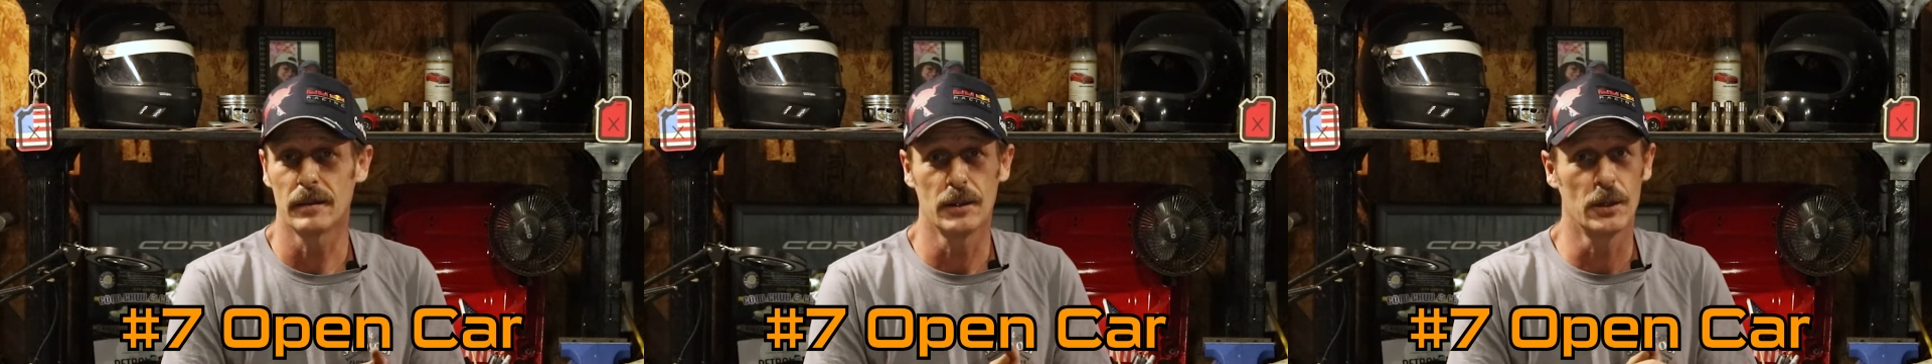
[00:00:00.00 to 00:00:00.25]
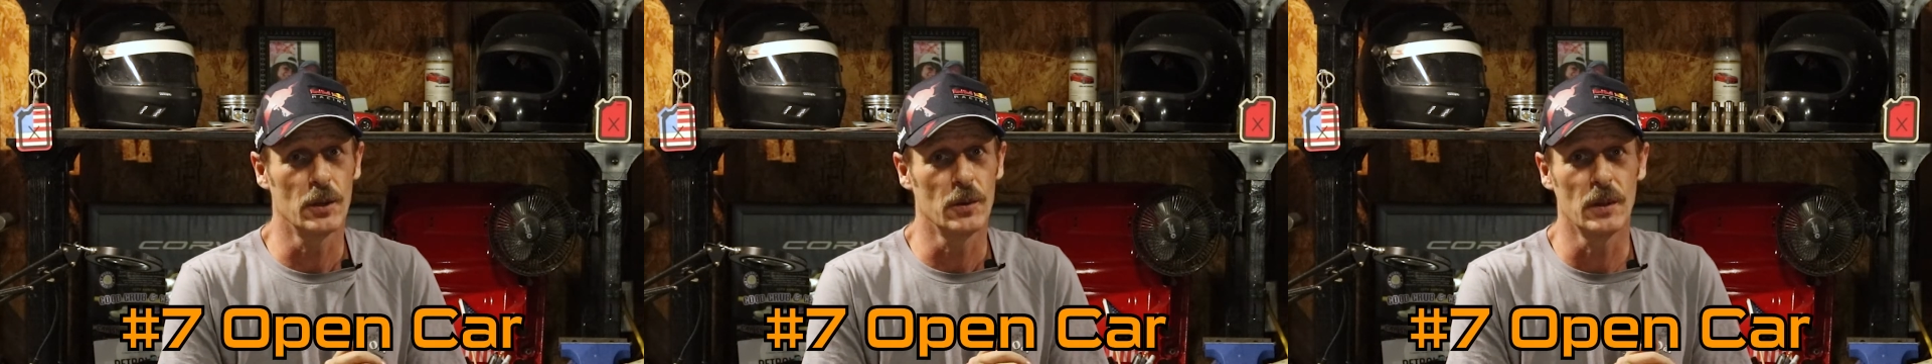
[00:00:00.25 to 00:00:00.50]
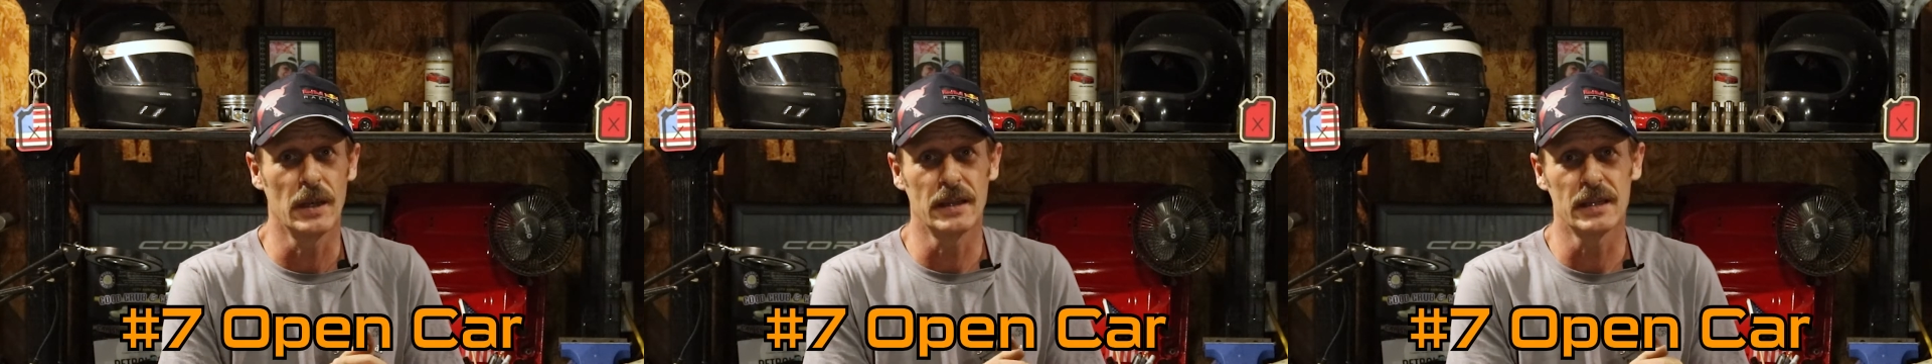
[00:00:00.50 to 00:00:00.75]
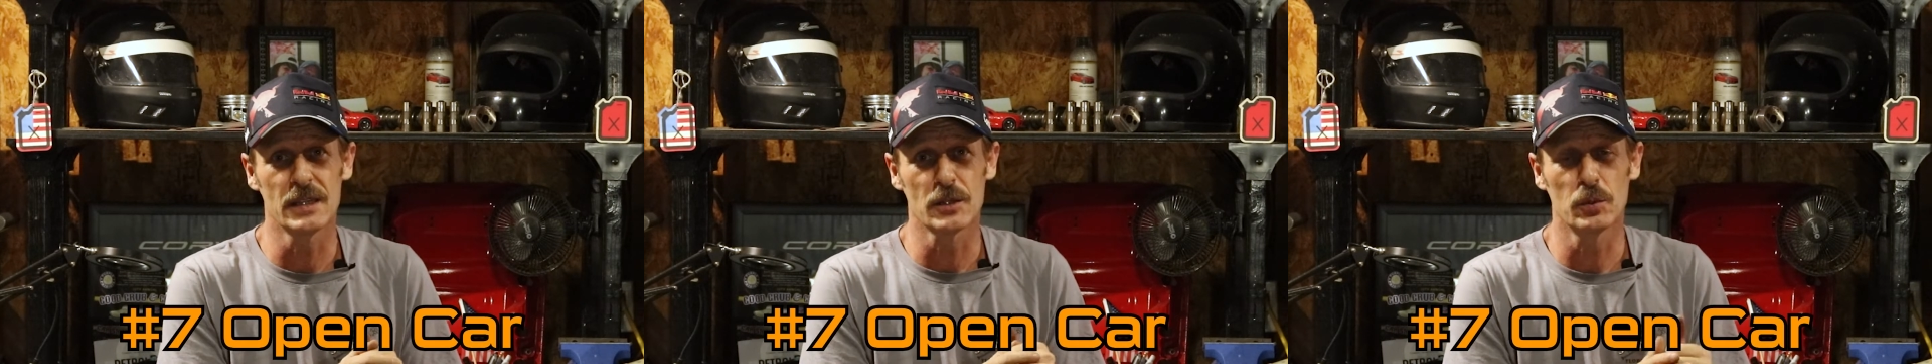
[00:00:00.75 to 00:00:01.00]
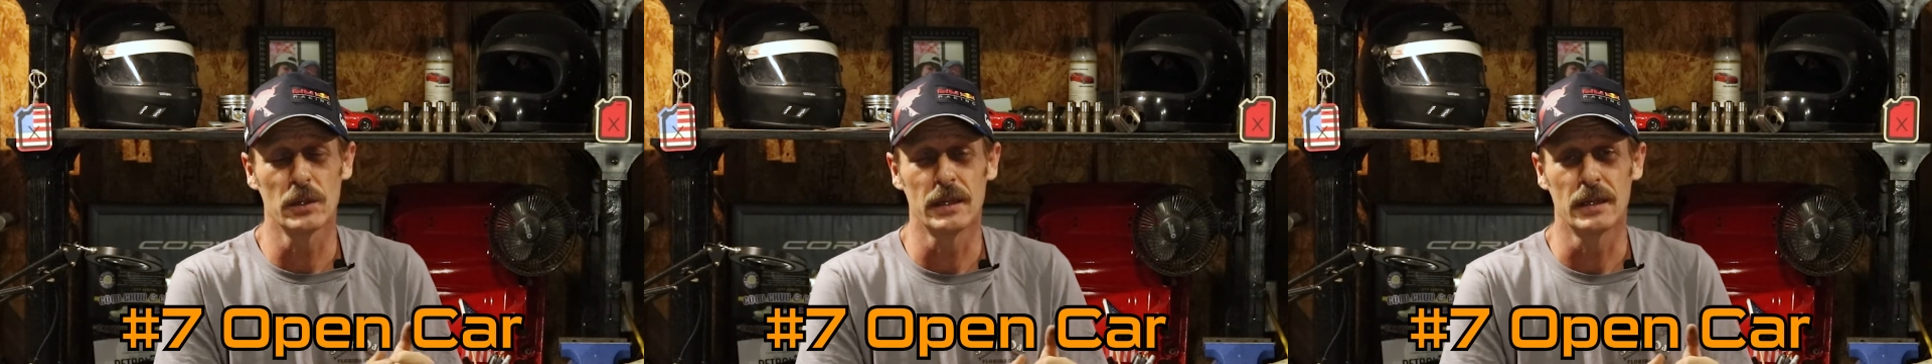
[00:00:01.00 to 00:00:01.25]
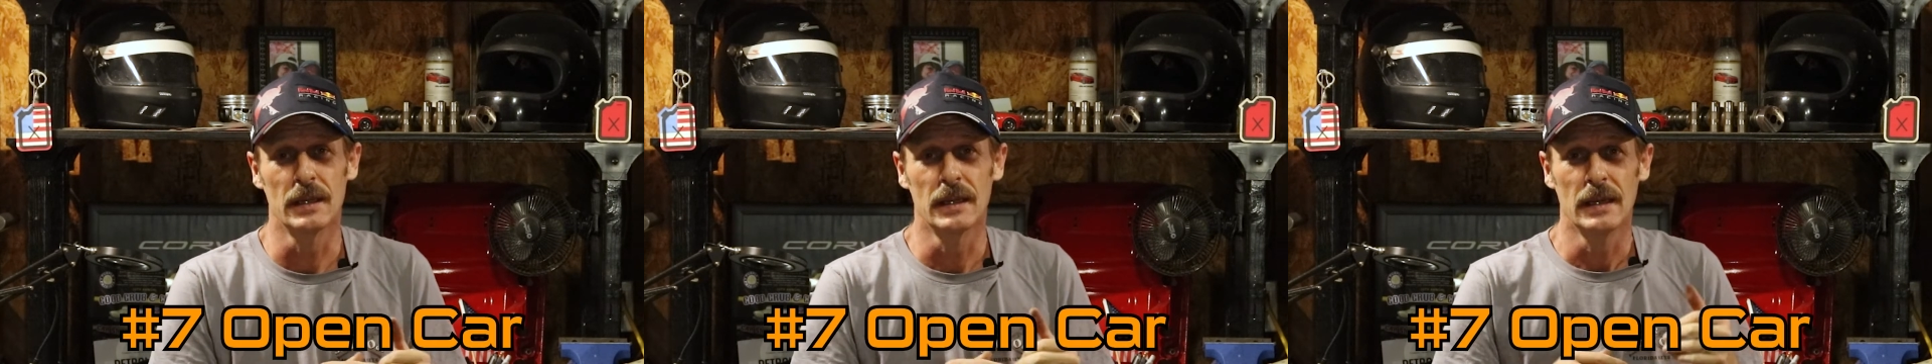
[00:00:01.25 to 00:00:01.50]
You know, and this
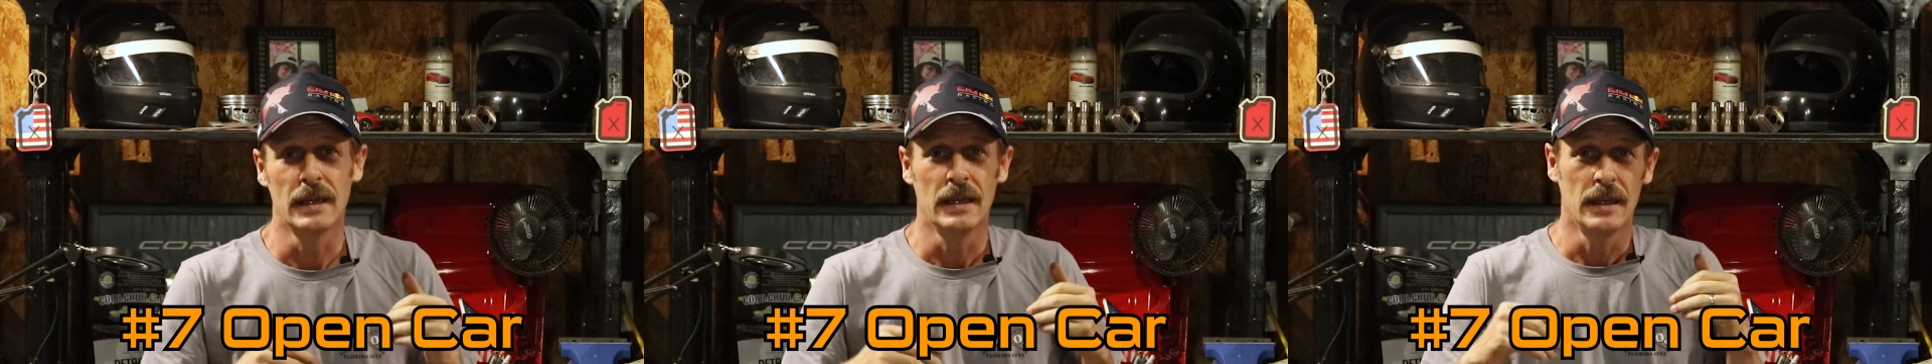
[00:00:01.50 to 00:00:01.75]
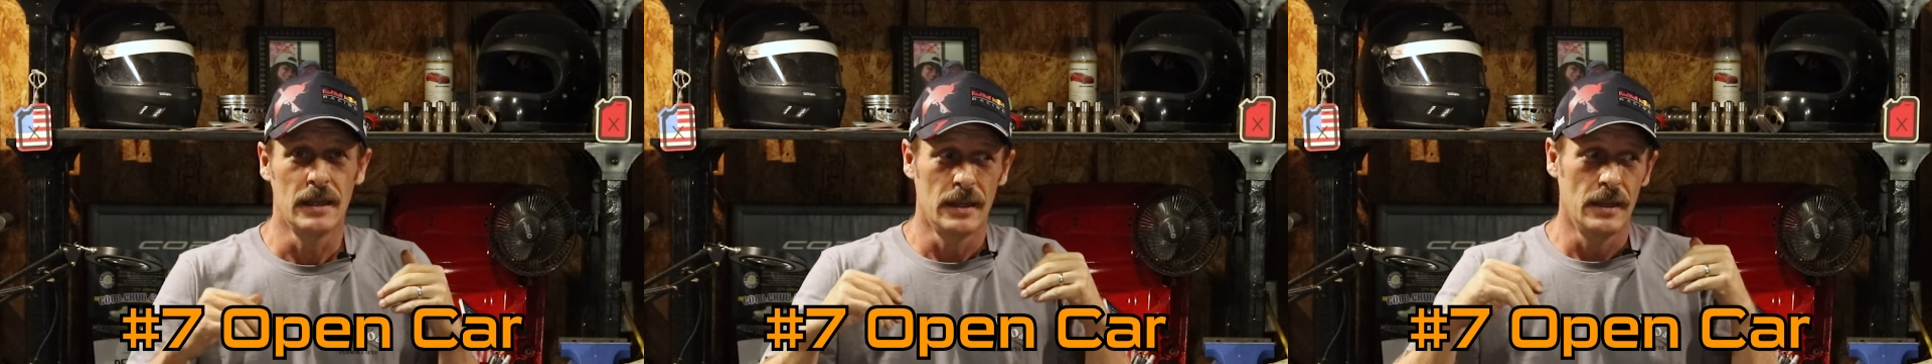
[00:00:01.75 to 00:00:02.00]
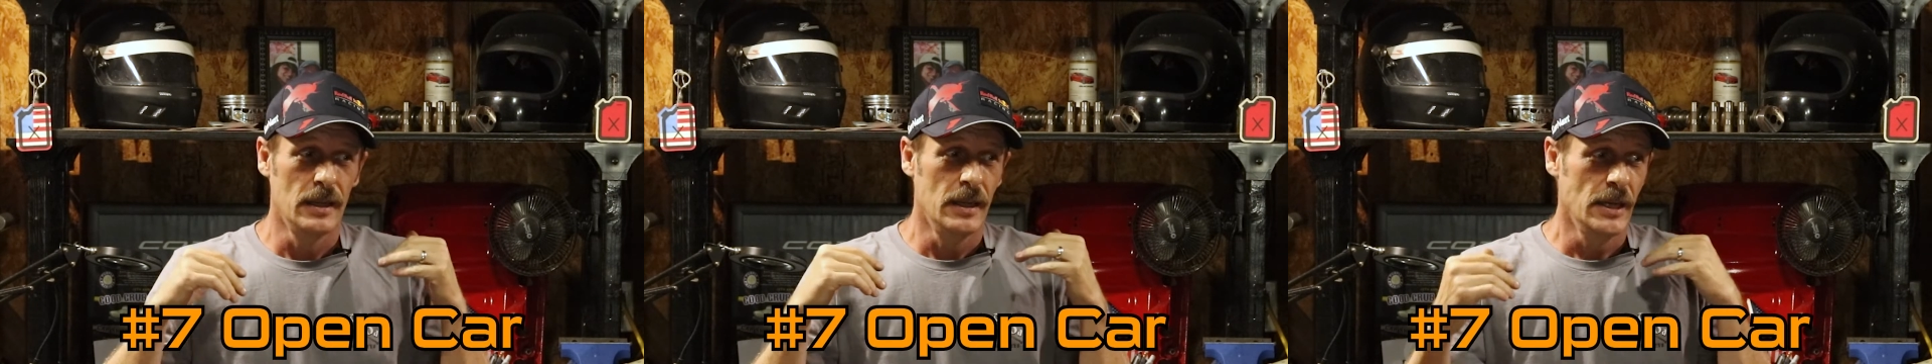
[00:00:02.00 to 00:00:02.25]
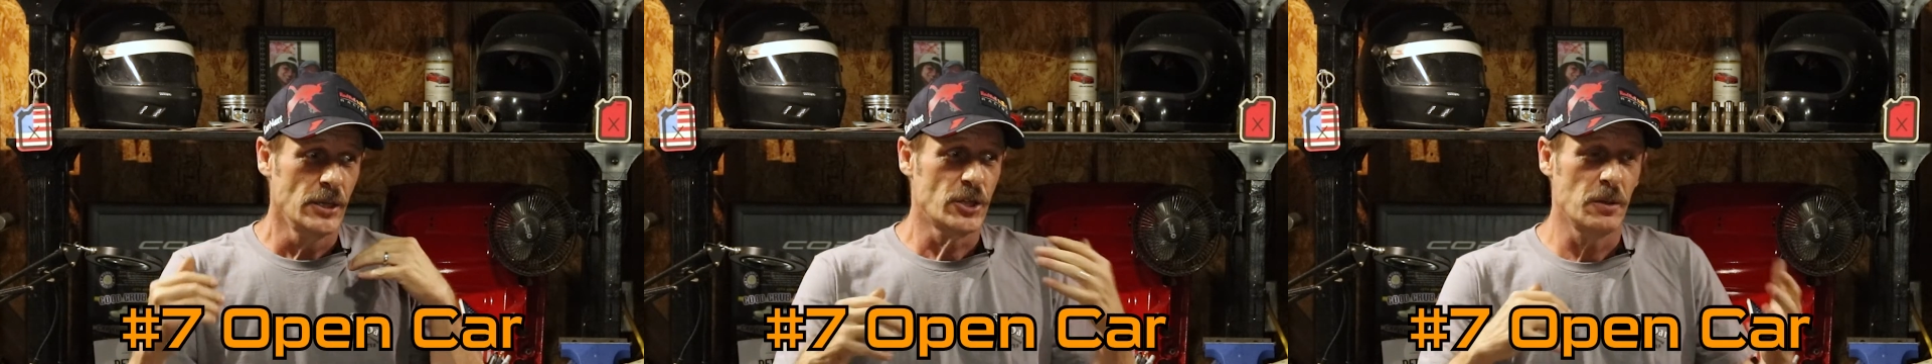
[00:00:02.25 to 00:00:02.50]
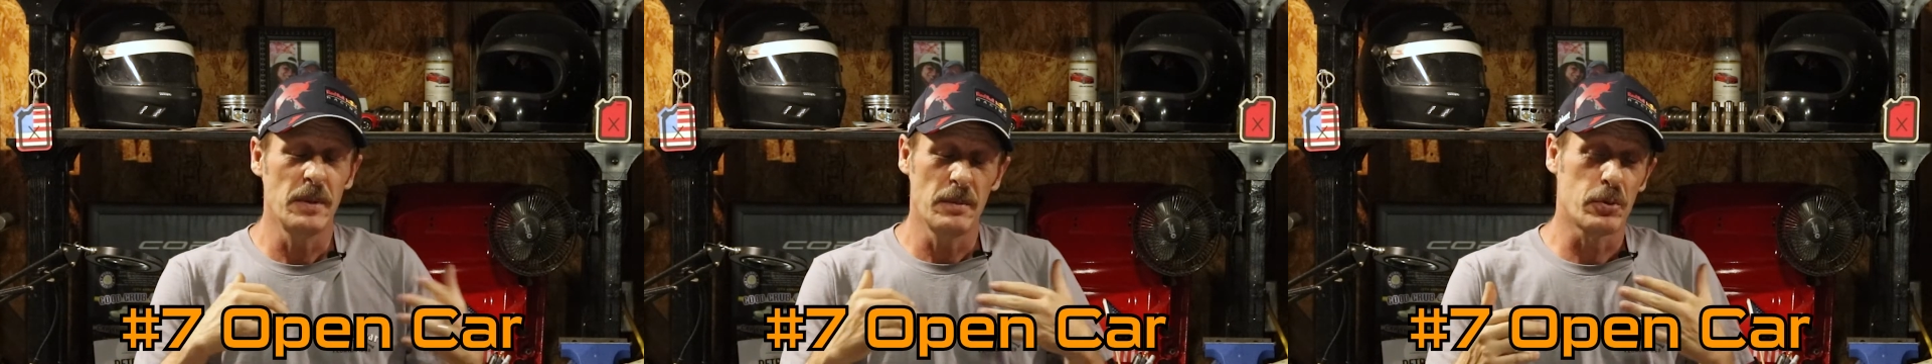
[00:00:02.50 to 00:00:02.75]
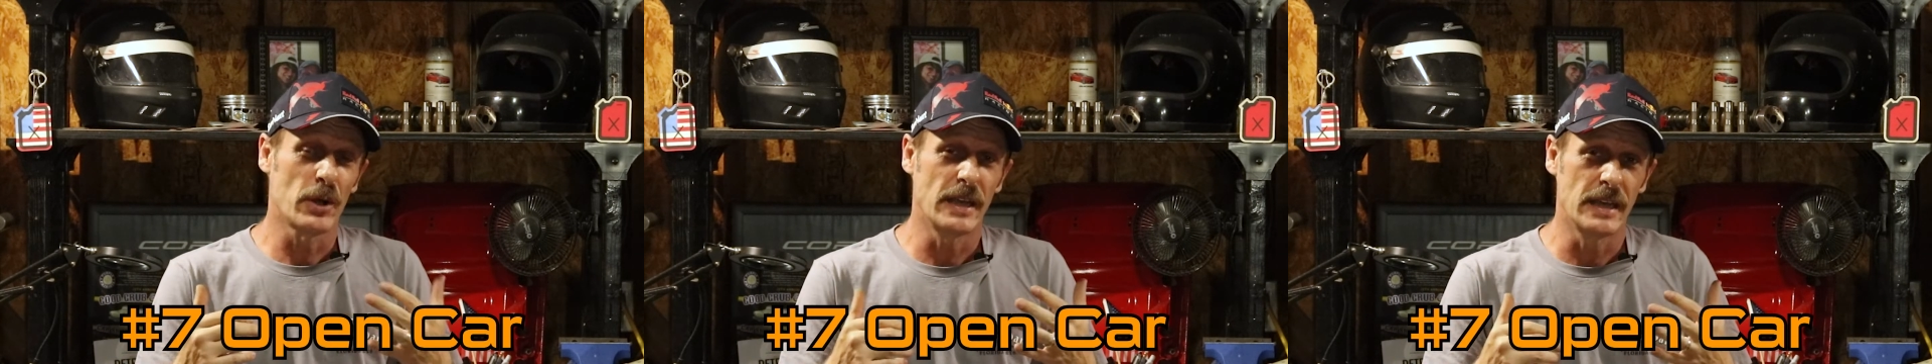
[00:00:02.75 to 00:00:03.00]
one should be
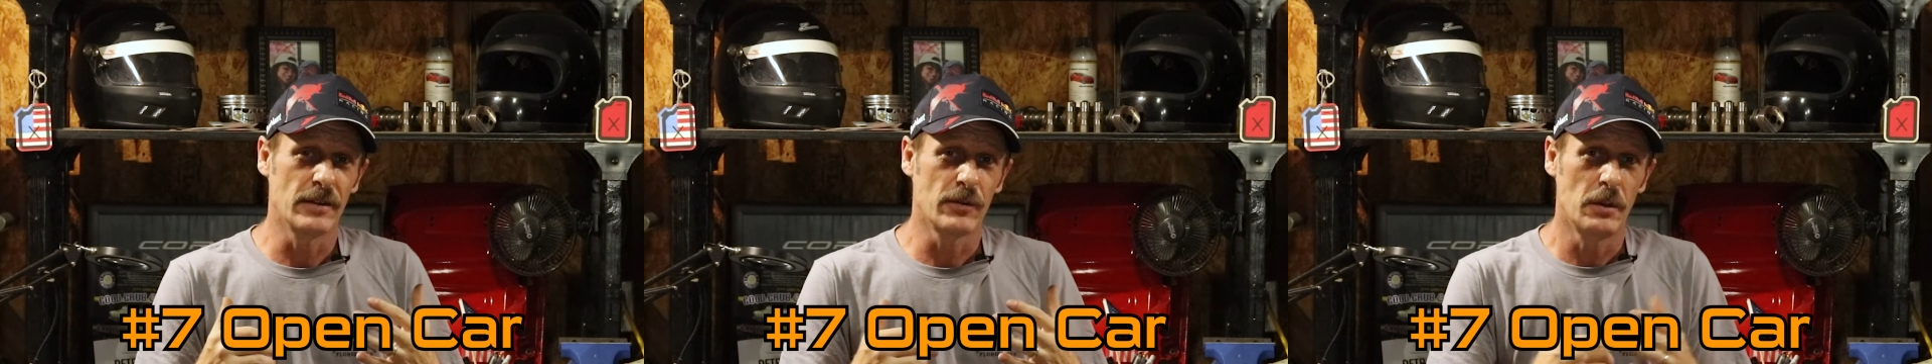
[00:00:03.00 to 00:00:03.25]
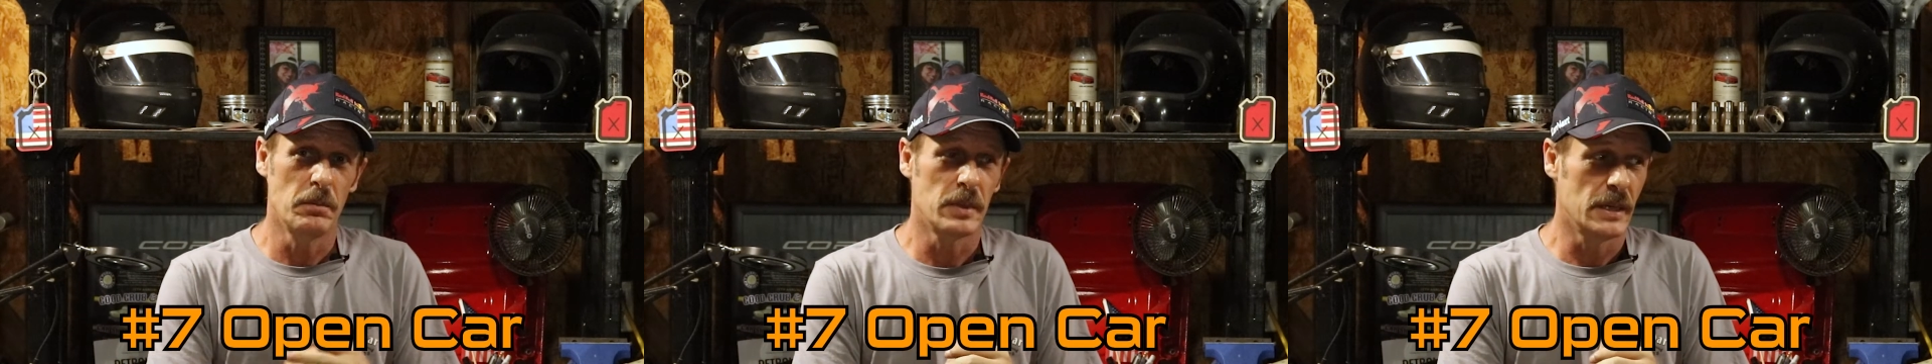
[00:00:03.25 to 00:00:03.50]
pretty given,